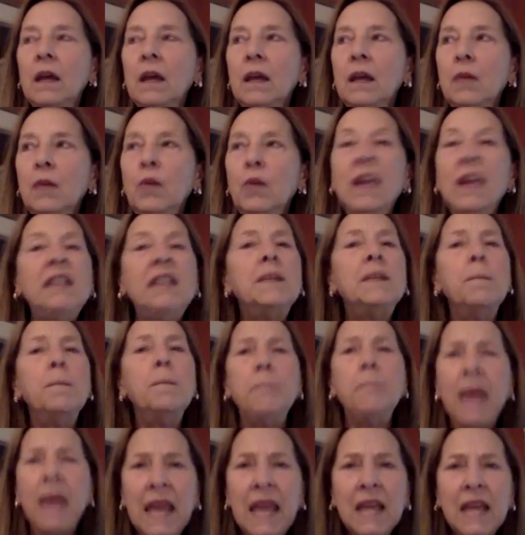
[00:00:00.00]
we
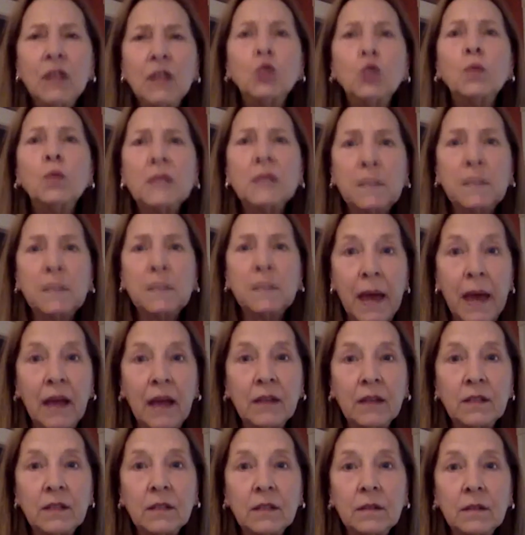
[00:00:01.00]
demand
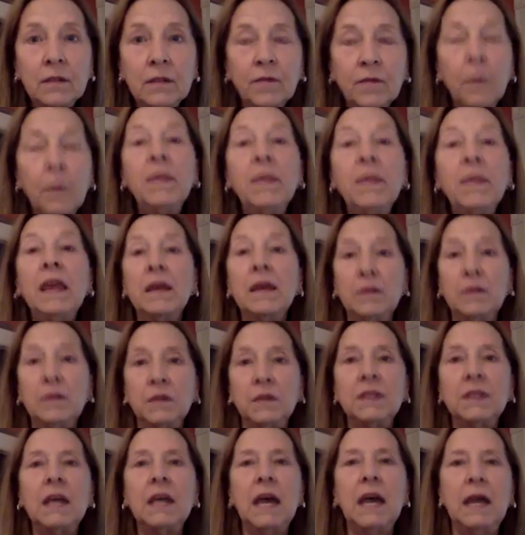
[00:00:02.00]
respect from the other
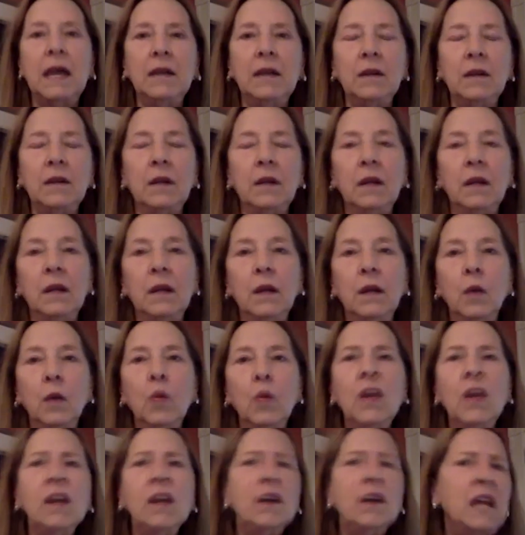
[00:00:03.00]
side
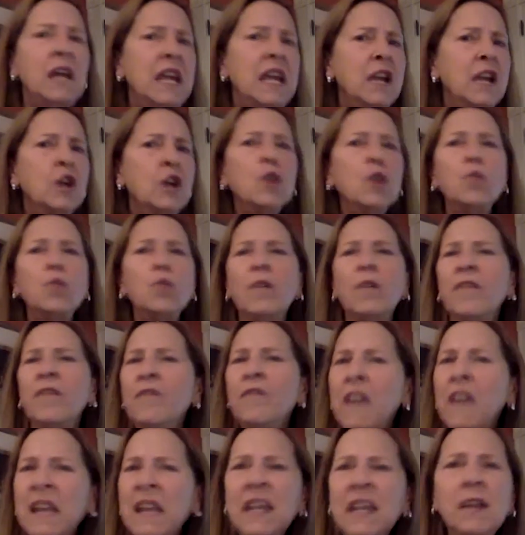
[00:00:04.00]
we are here we're
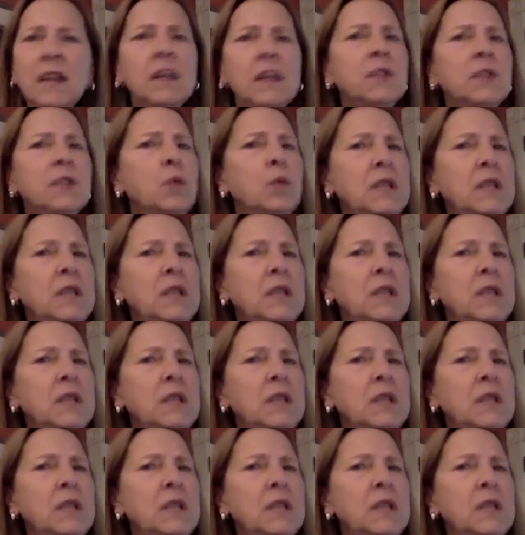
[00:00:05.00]
fighting because we